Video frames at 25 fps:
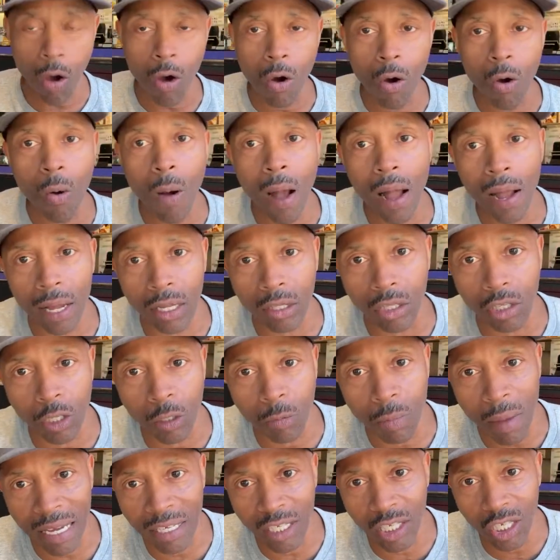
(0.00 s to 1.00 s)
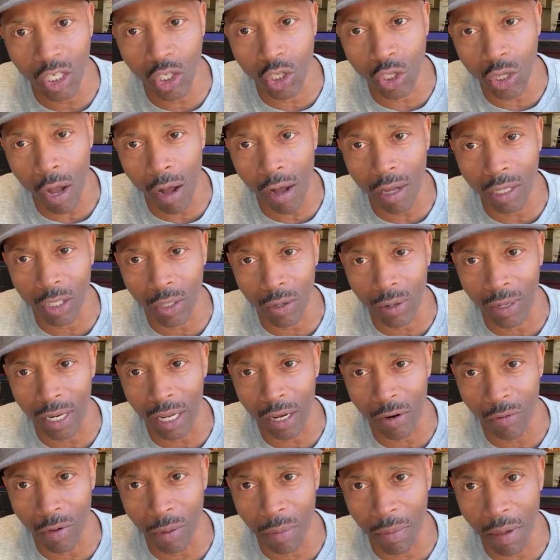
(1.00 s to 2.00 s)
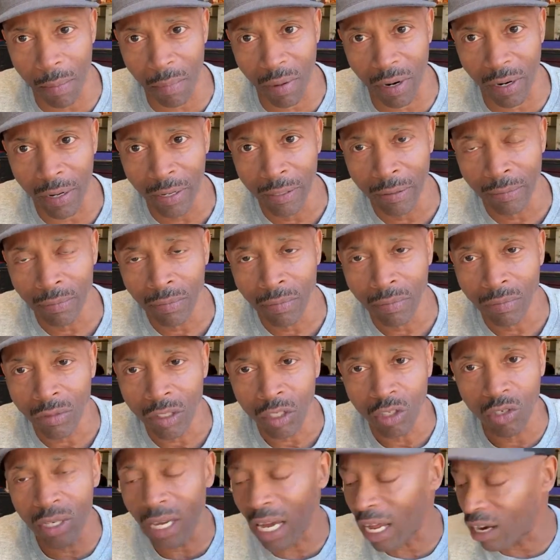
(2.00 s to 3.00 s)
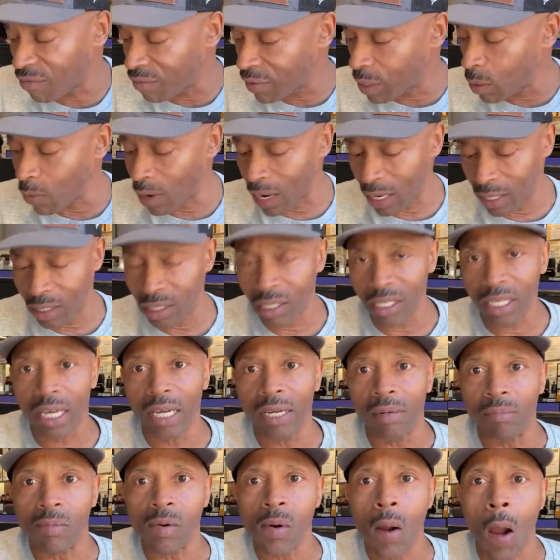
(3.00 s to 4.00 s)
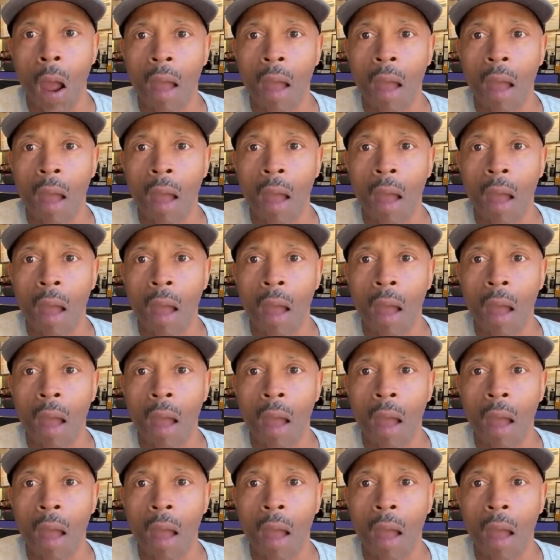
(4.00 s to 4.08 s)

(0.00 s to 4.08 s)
Oh, I got the spicy sauce on there, remember? You gotta rewind the tape.